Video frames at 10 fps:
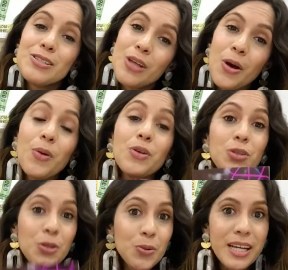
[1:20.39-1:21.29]
So
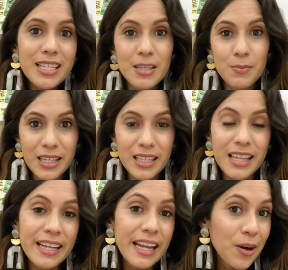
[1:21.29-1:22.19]
you get to be
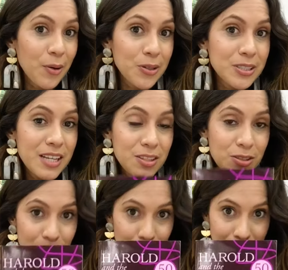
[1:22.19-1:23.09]
like Harold in the
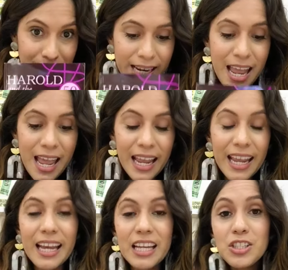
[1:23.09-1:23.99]
story,
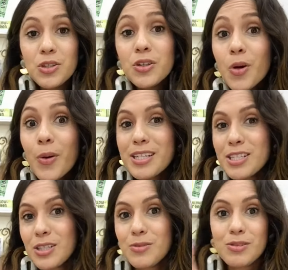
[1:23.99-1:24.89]
and you're going to
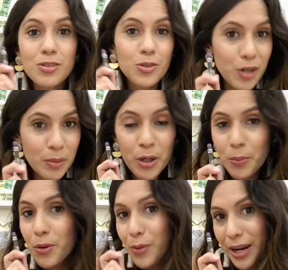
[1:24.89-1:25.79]
use your
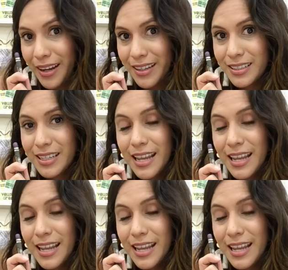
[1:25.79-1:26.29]
purple crayon